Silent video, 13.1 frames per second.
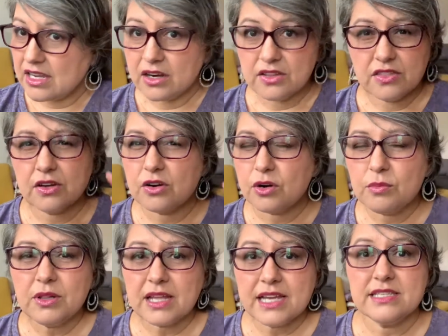The
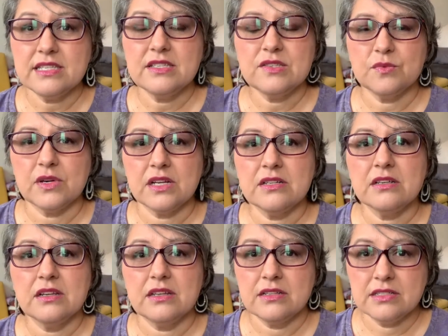herbal essence
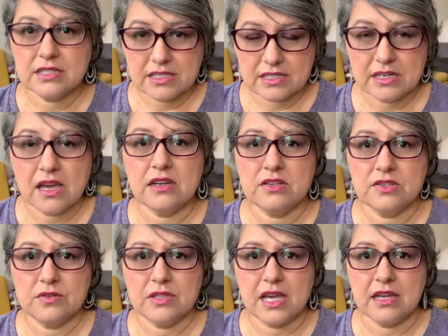one does not
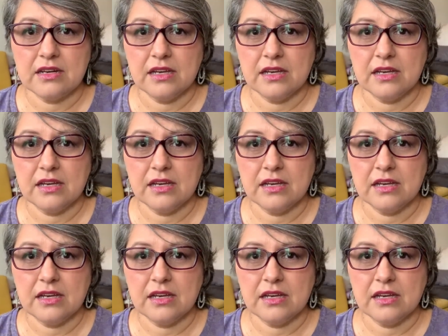do that.